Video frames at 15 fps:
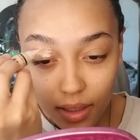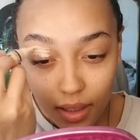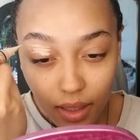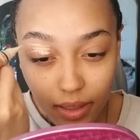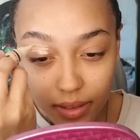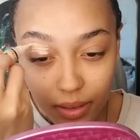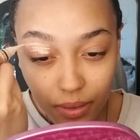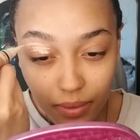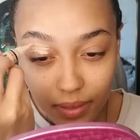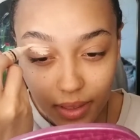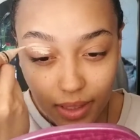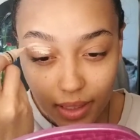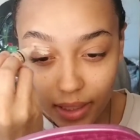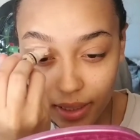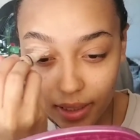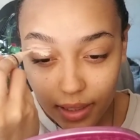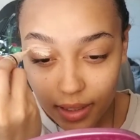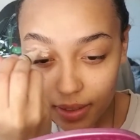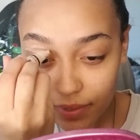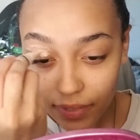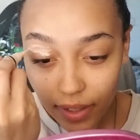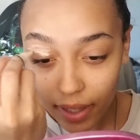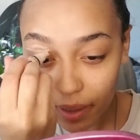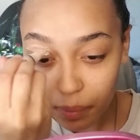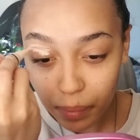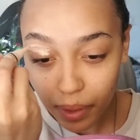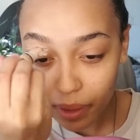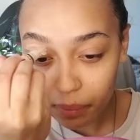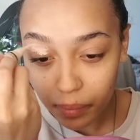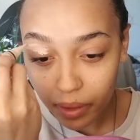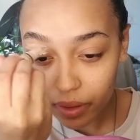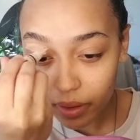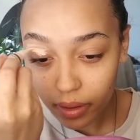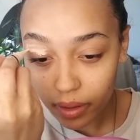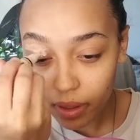I don't really like this for eye primer,